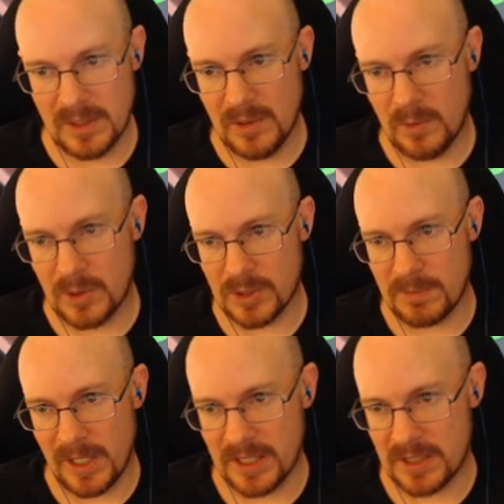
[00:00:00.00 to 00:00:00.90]
which is
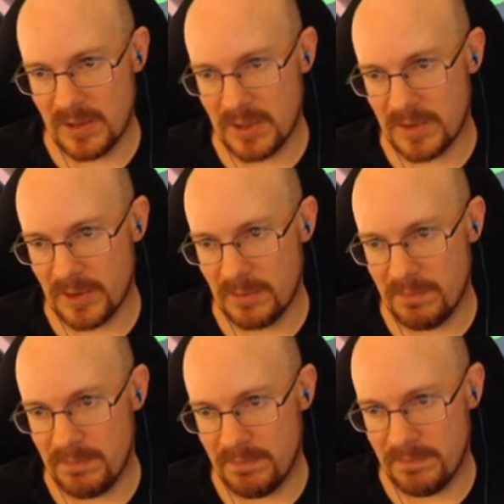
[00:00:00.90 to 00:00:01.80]
my excuse for
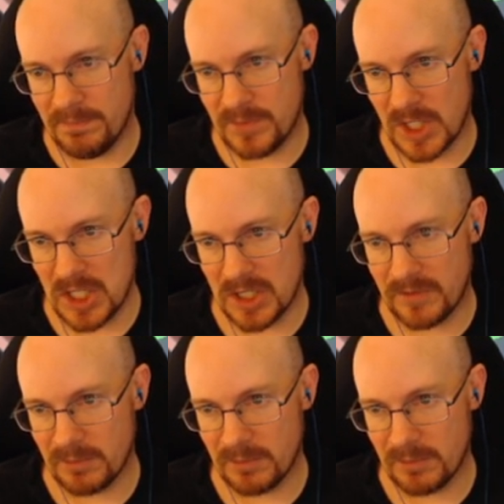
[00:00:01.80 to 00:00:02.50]
changing from